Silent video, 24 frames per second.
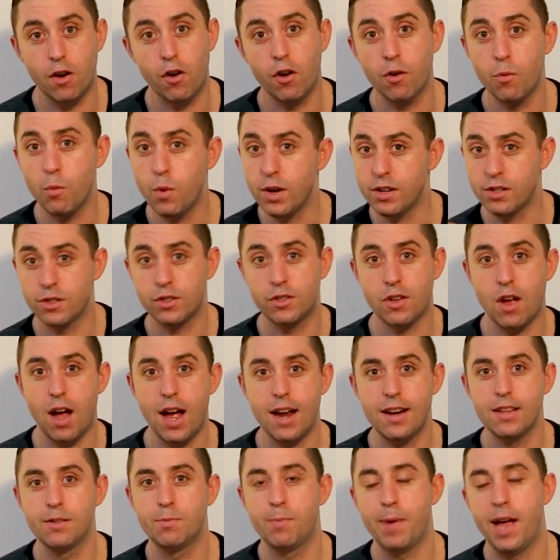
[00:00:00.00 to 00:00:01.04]
on which
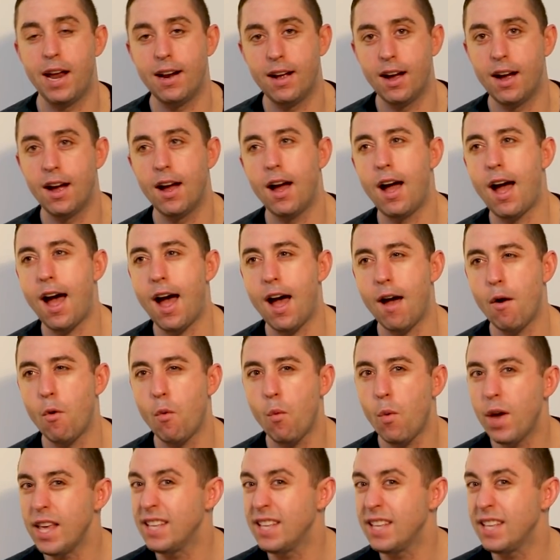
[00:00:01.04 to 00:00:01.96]
side is better.